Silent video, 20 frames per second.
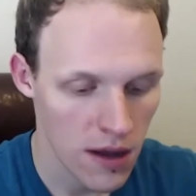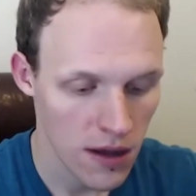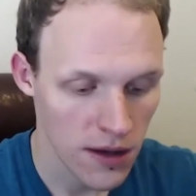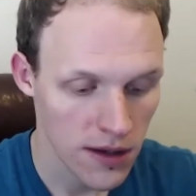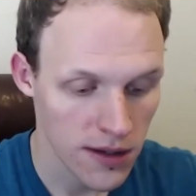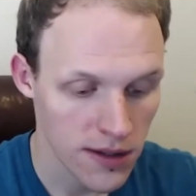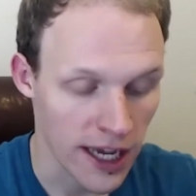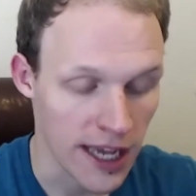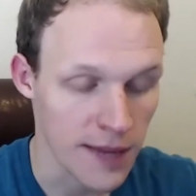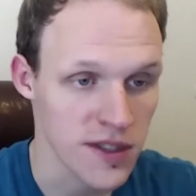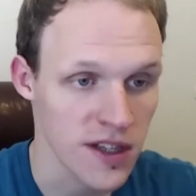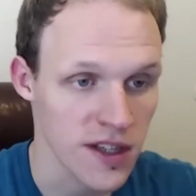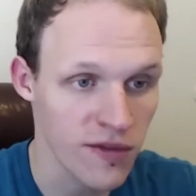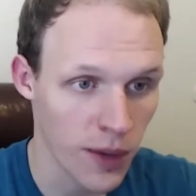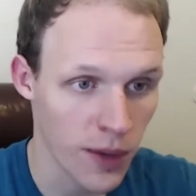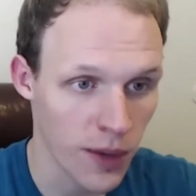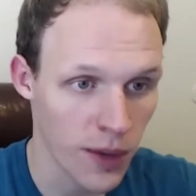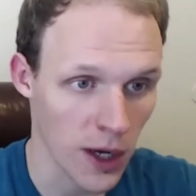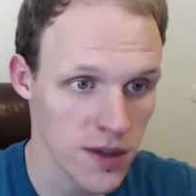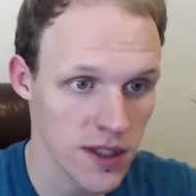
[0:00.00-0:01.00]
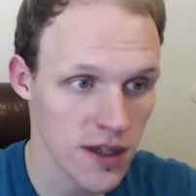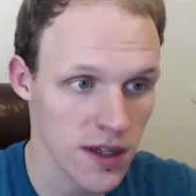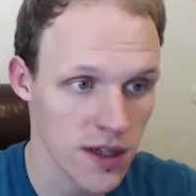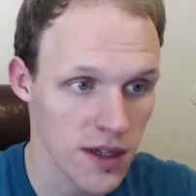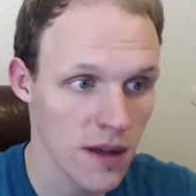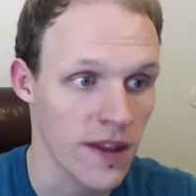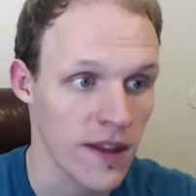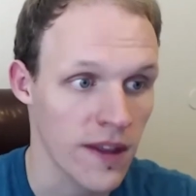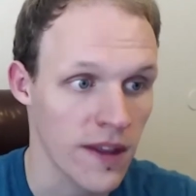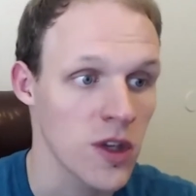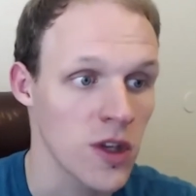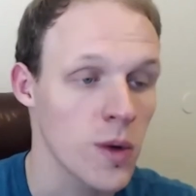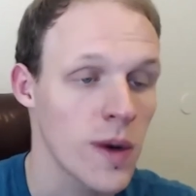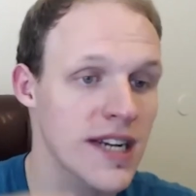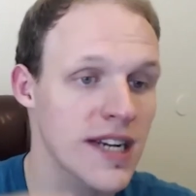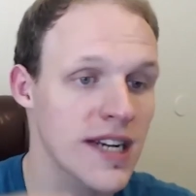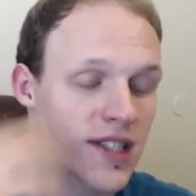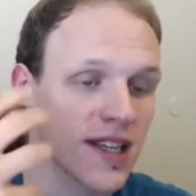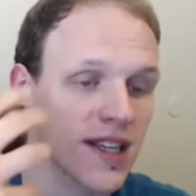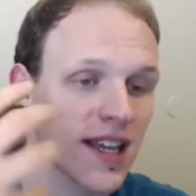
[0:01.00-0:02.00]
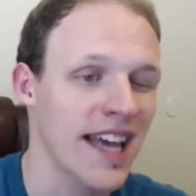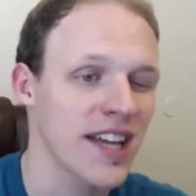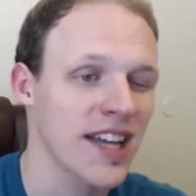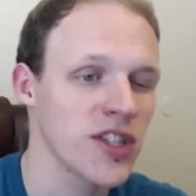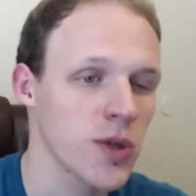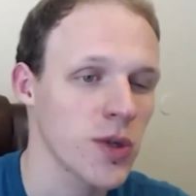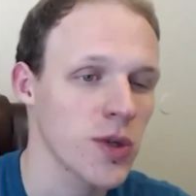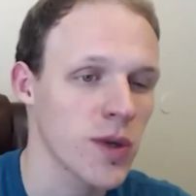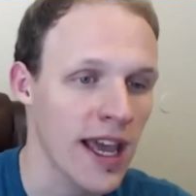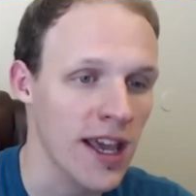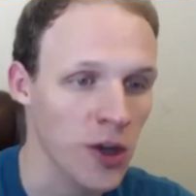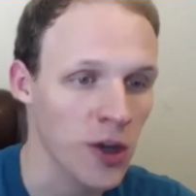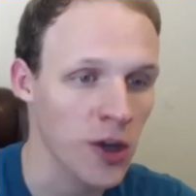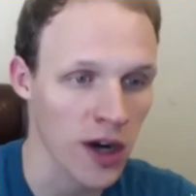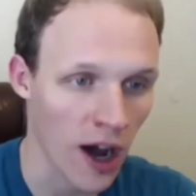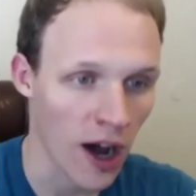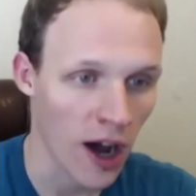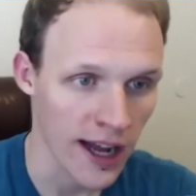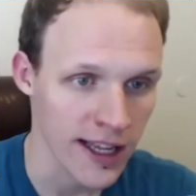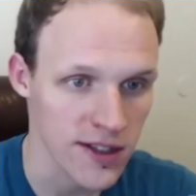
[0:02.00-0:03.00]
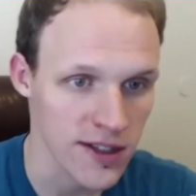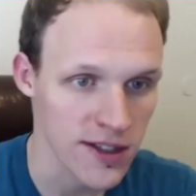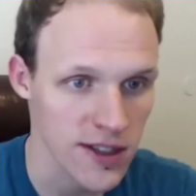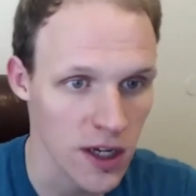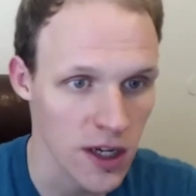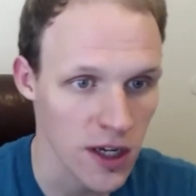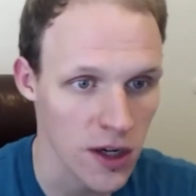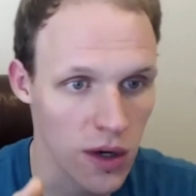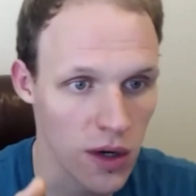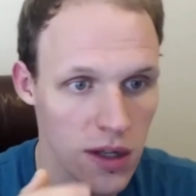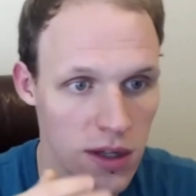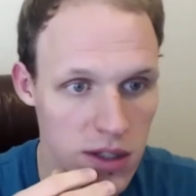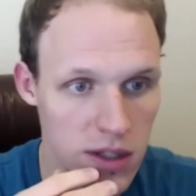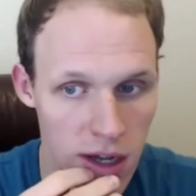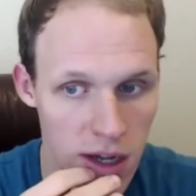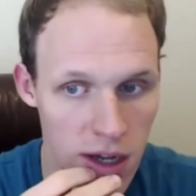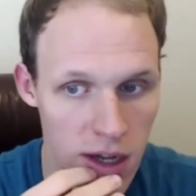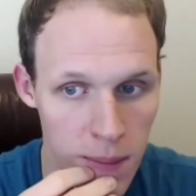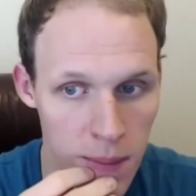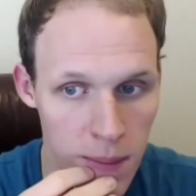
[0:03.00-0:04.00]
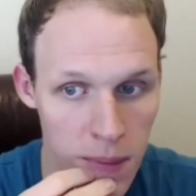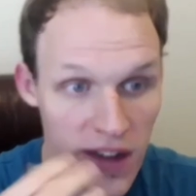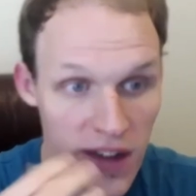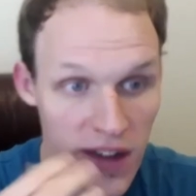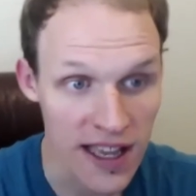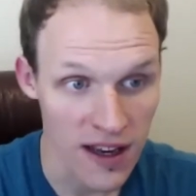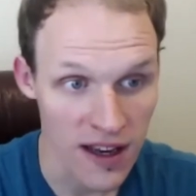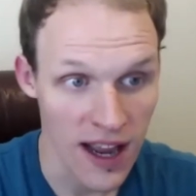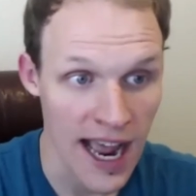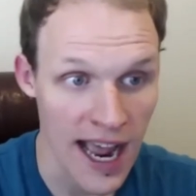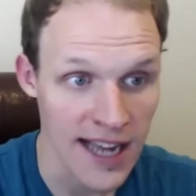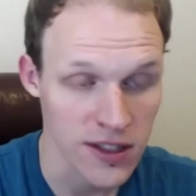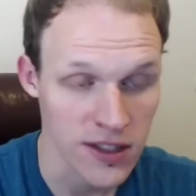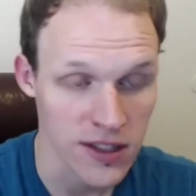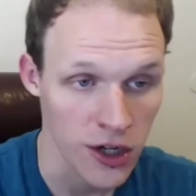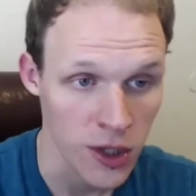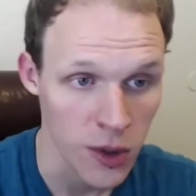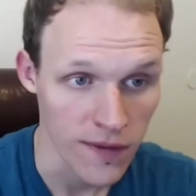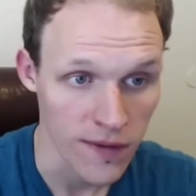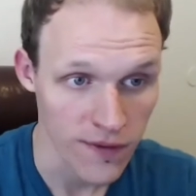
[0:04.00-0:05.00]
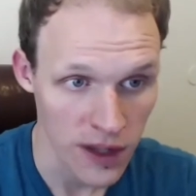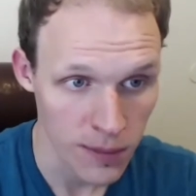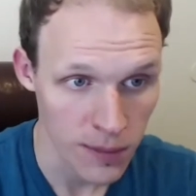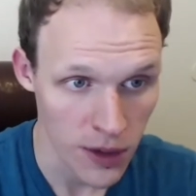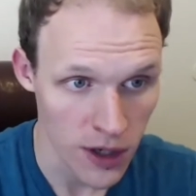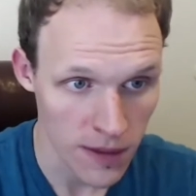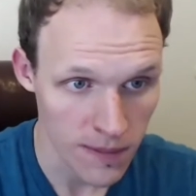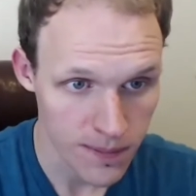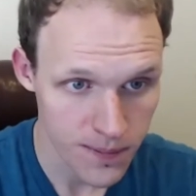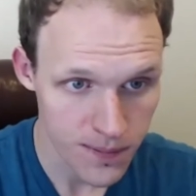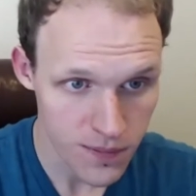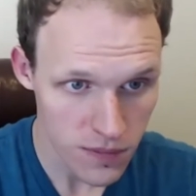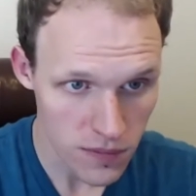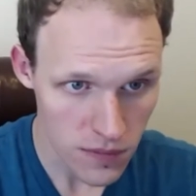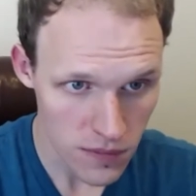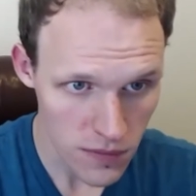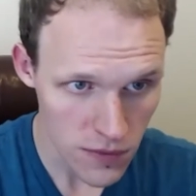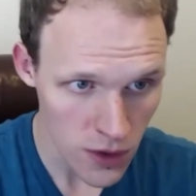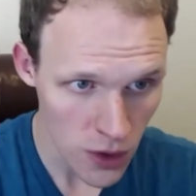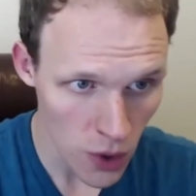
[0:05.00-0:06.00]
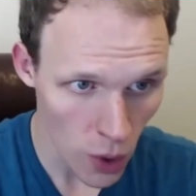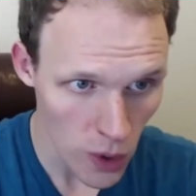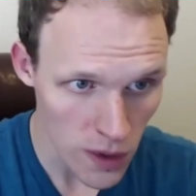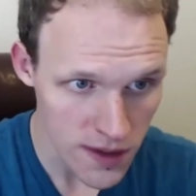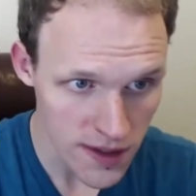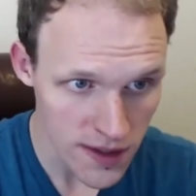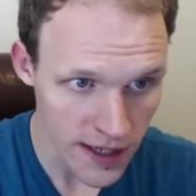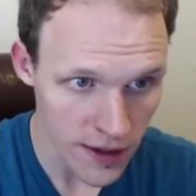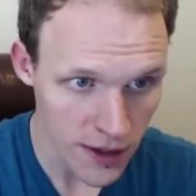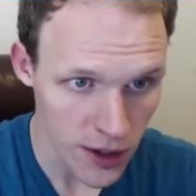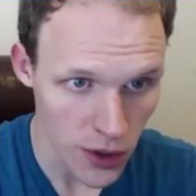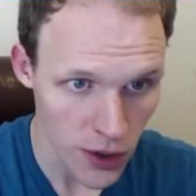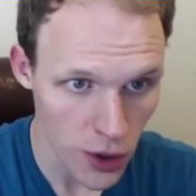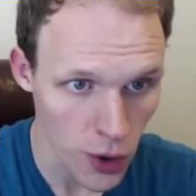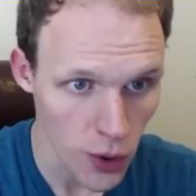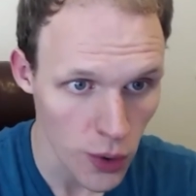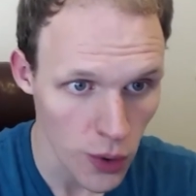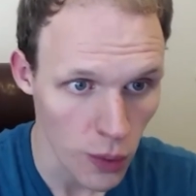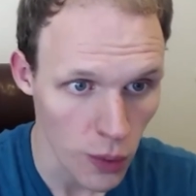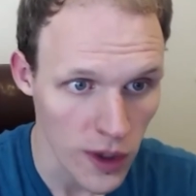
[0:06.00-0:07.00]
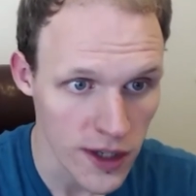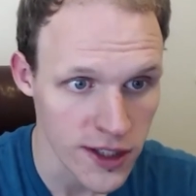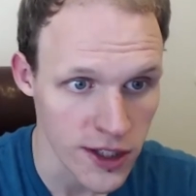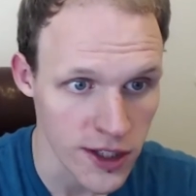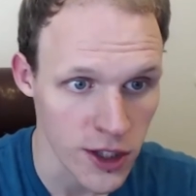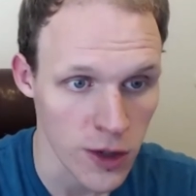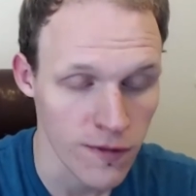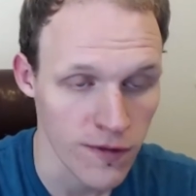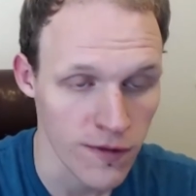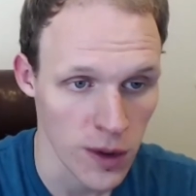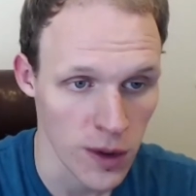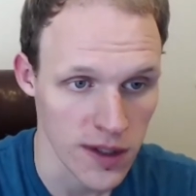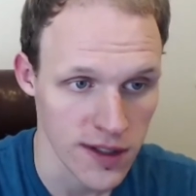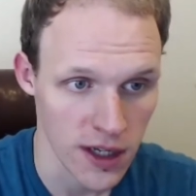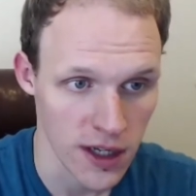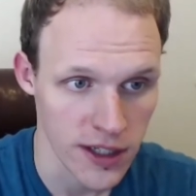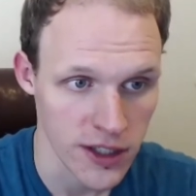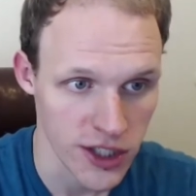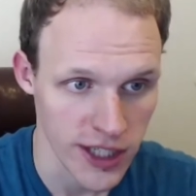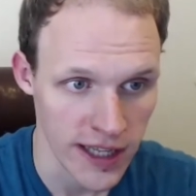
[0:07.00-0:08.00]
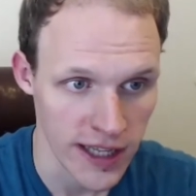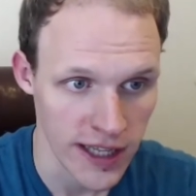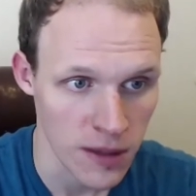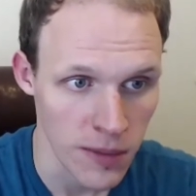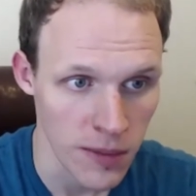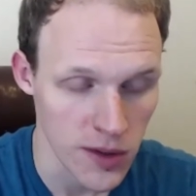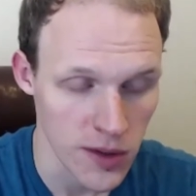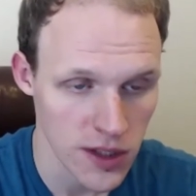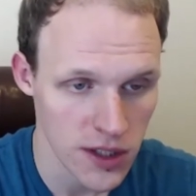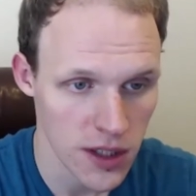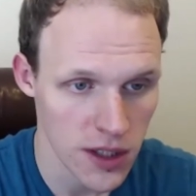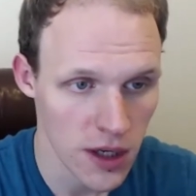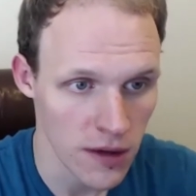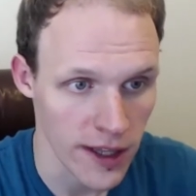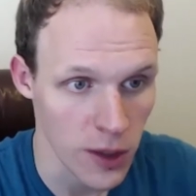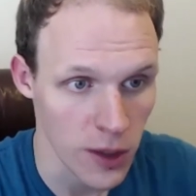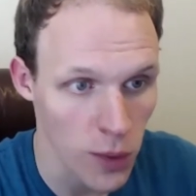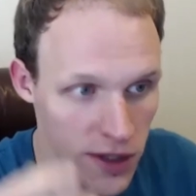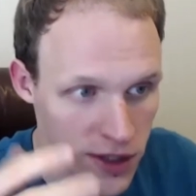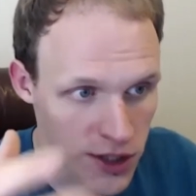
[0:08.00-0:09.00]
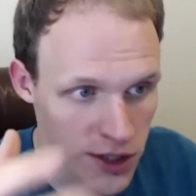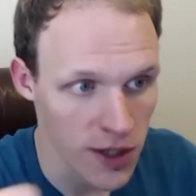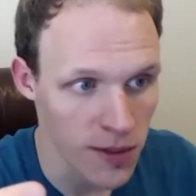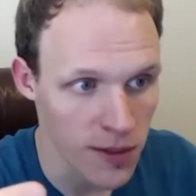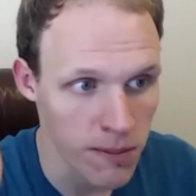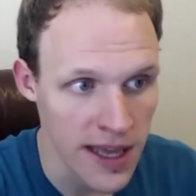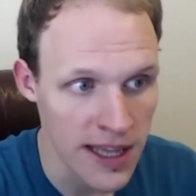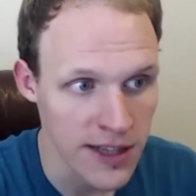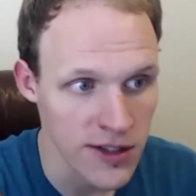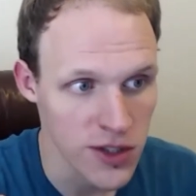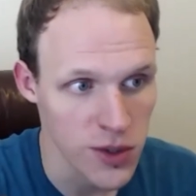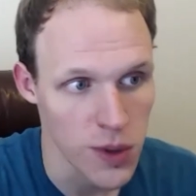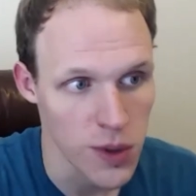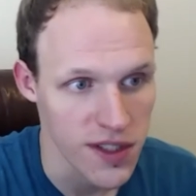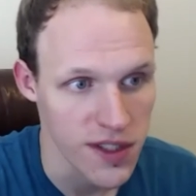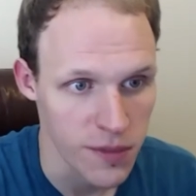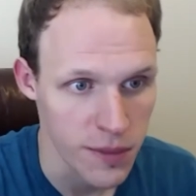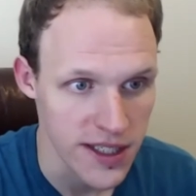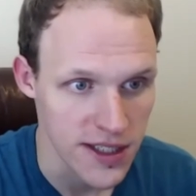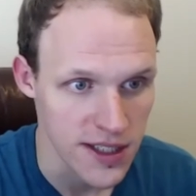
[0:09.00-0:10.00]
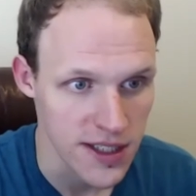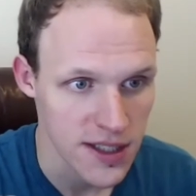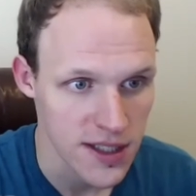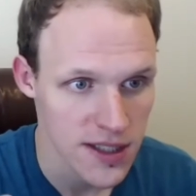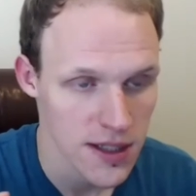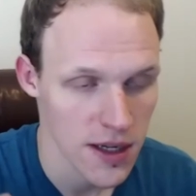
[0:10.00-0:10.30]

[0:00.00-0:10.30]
types of posts that you actually educate your audience. So if I can ask, are you a flipper, wholesaler? What do you focus on, Shane, the most? Like, what's your main source of business?